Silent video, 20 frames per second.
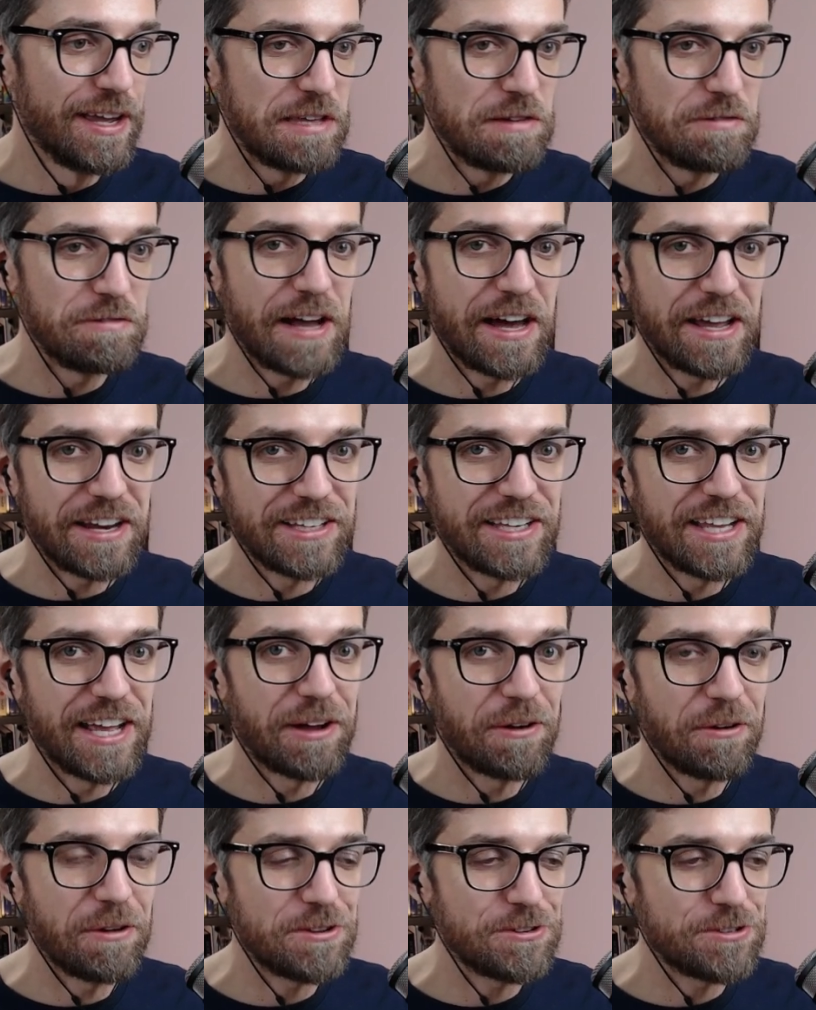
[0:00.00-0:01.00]
You've got it
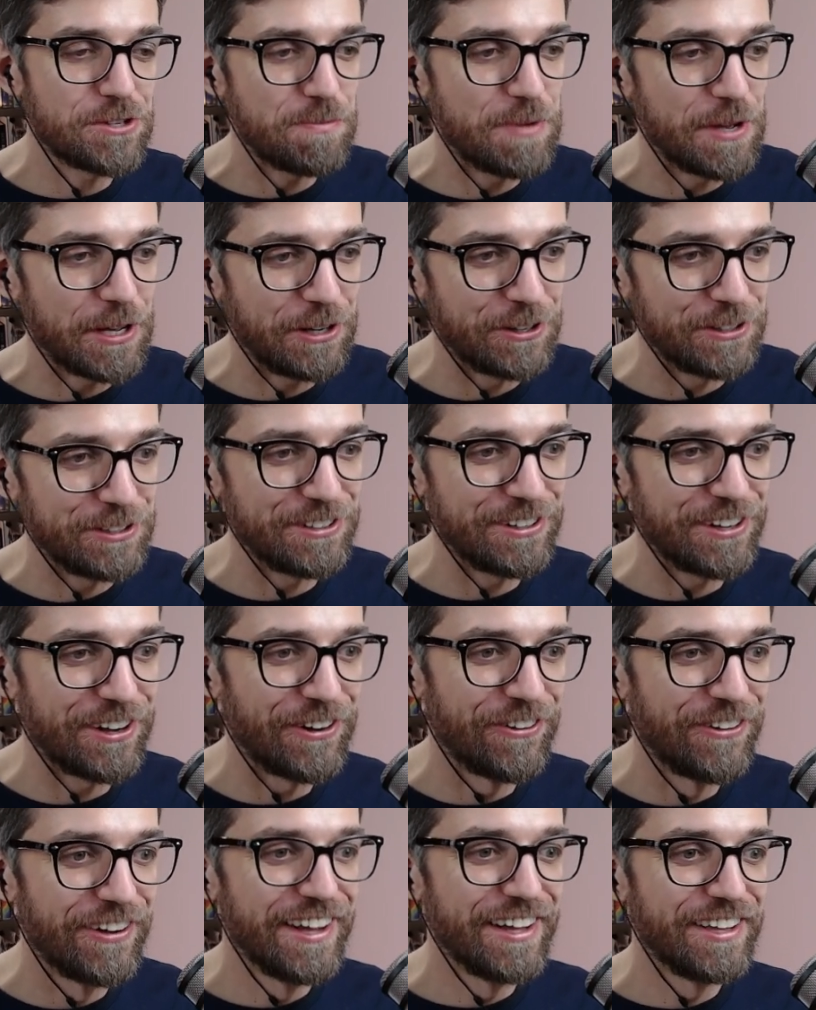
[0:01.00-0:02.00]
now. You should be good to
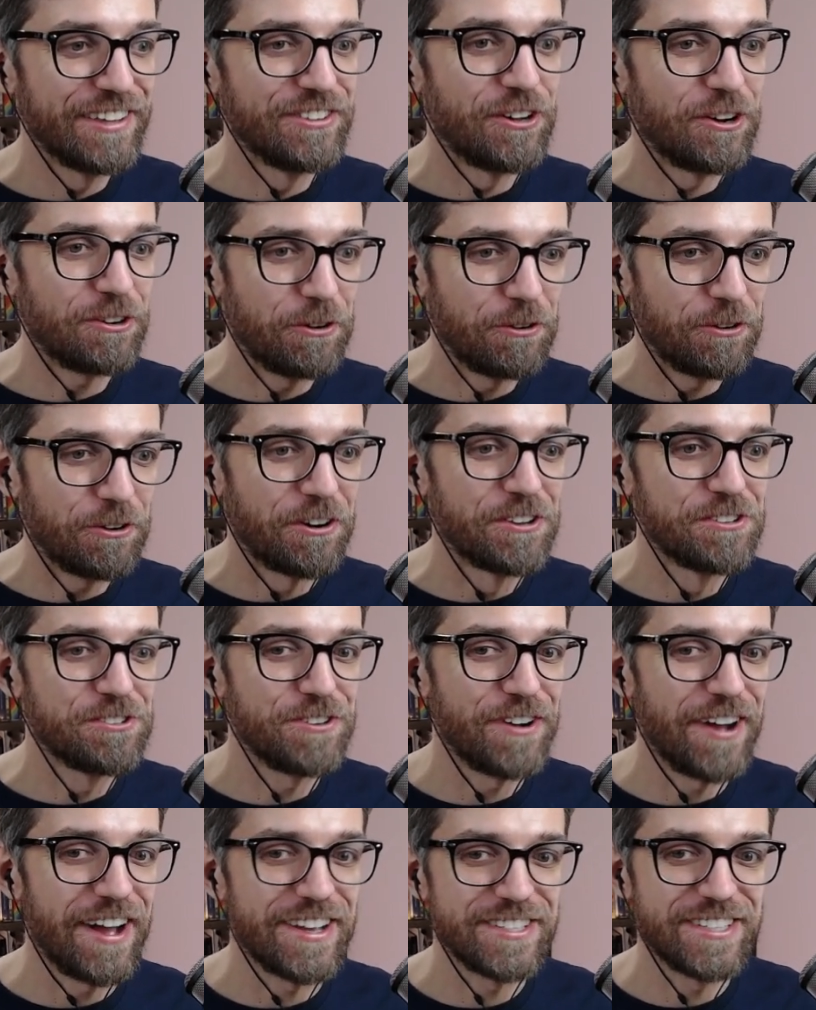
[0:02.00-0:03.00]
go. Local
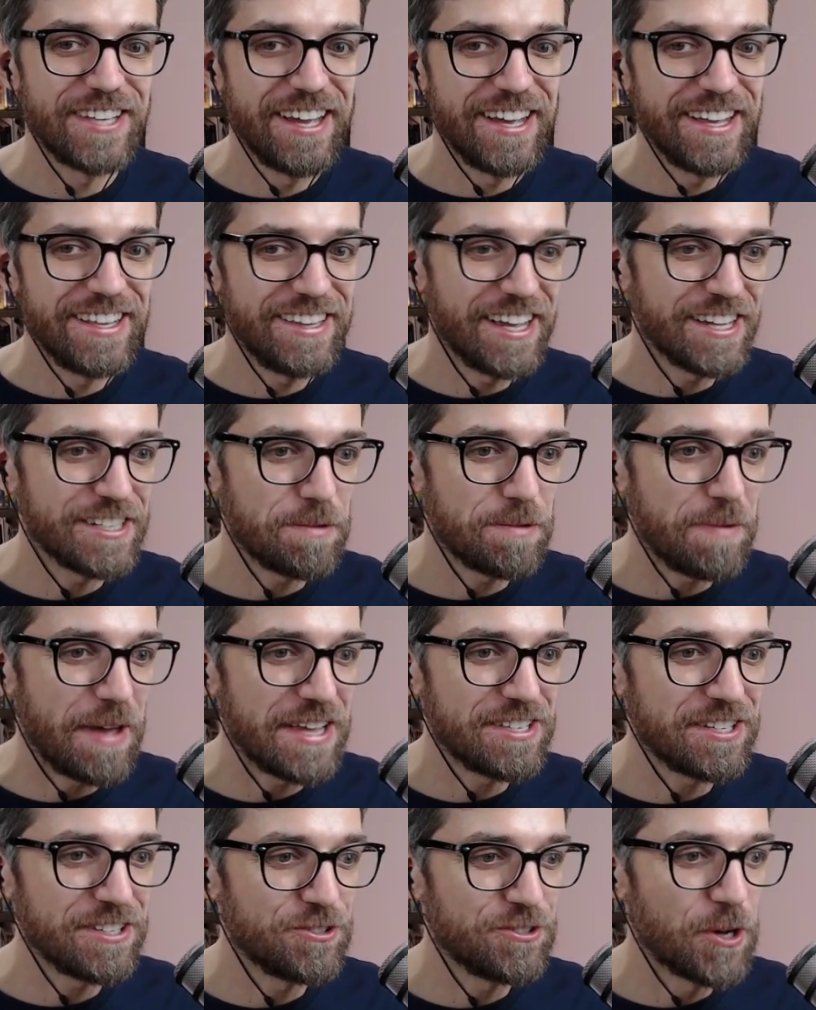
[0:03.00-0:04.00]
contrast does
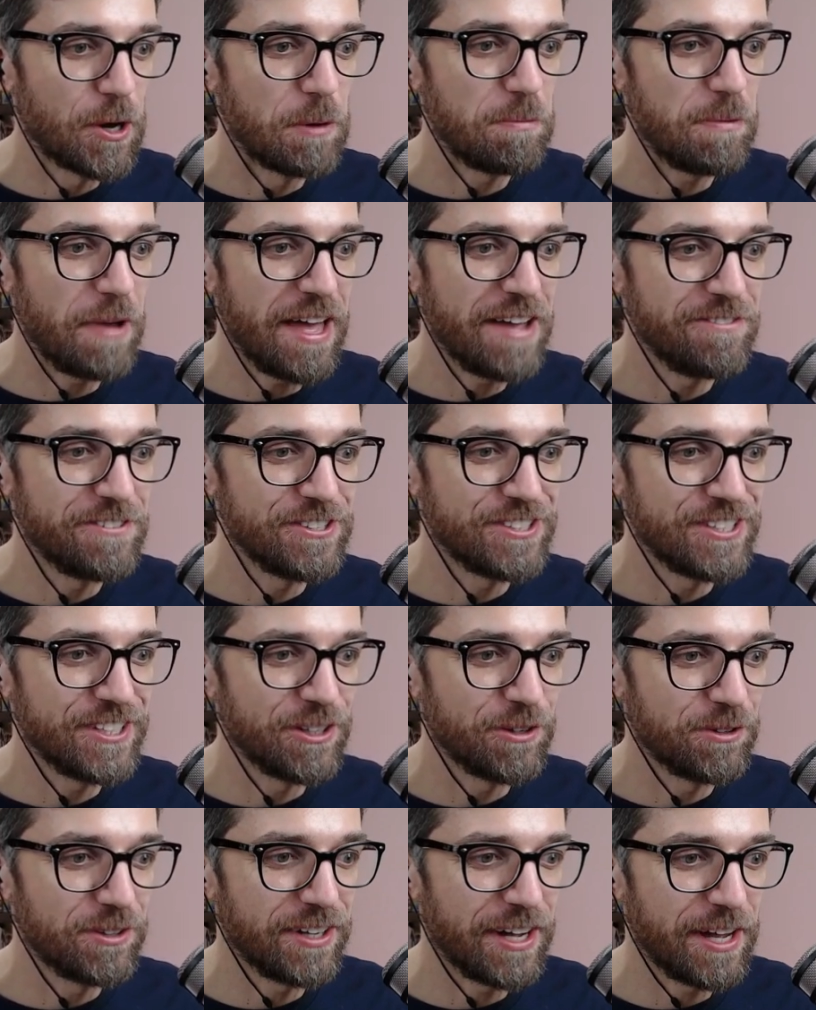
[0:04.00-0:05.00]
amazing job every
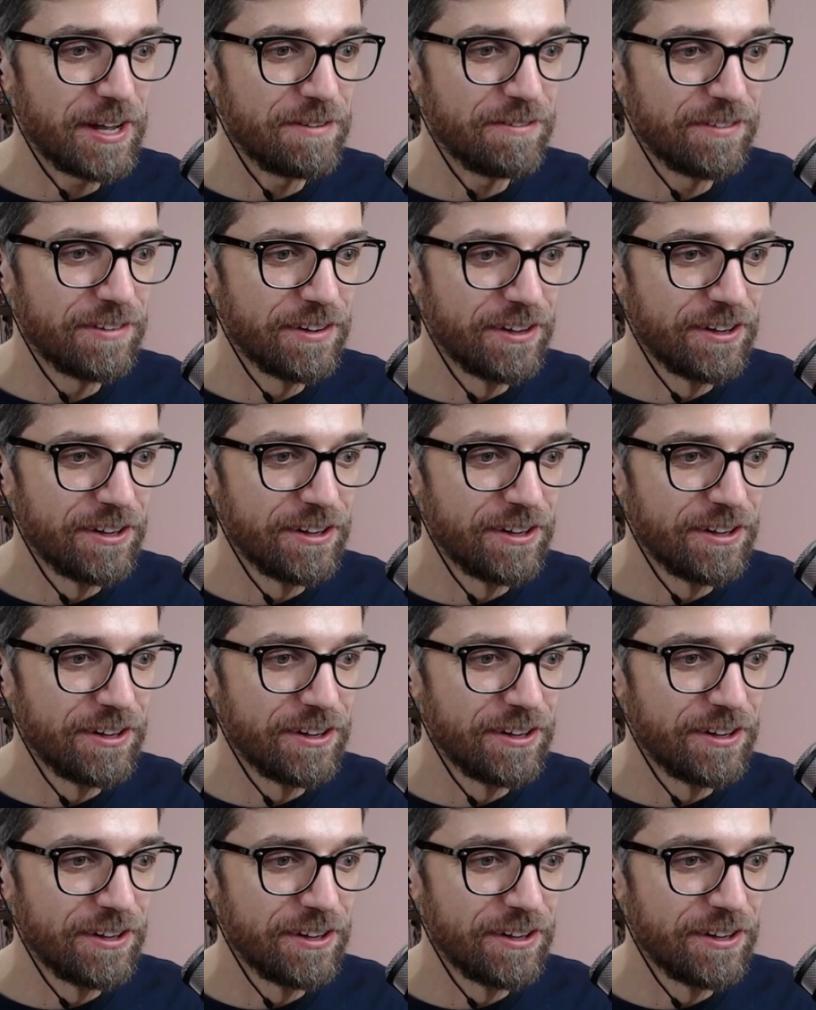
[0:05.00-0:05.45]
single time.